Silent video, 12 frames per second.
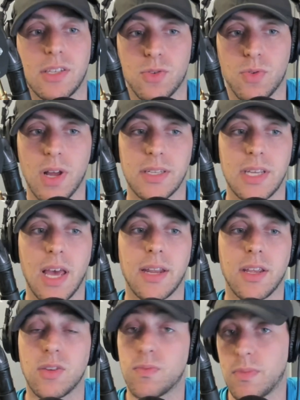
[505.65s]
as Ron
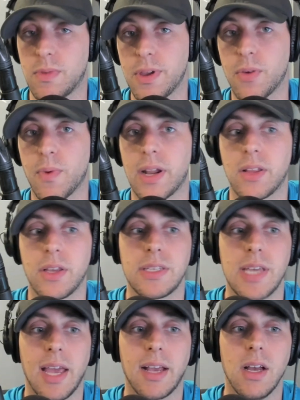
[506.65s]
said, can theoretically
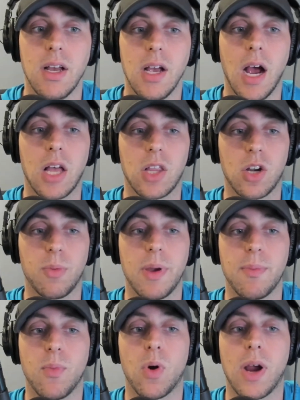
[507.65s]
take a little
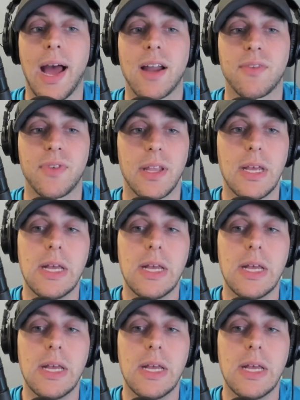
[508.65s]
bit more out of it.